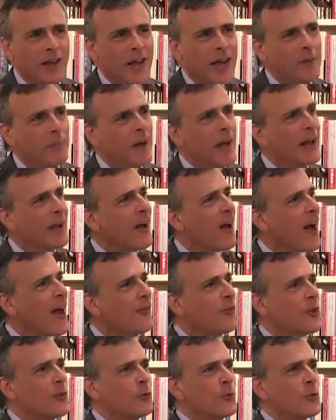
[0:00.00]
and my
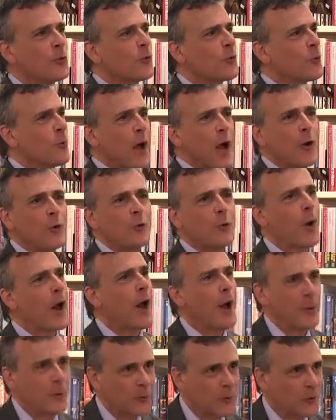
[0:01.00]
colleagues would crowd
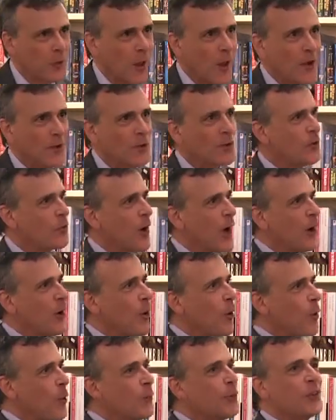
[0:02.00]
round to try to
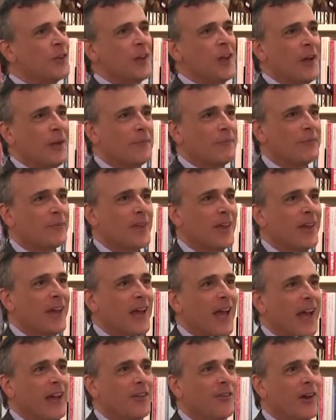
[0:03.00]
hold Tim
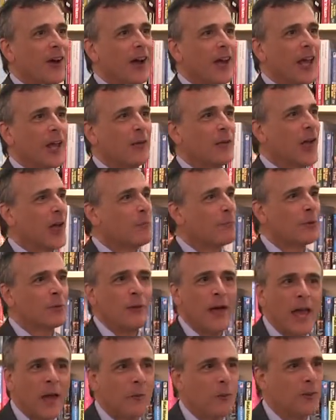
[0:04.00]
and
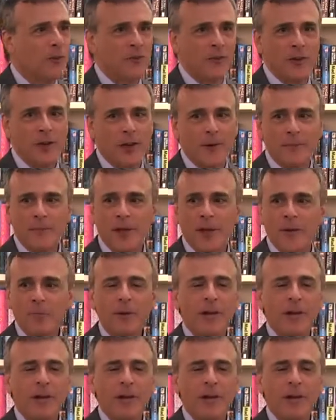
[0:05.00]
play with Tim,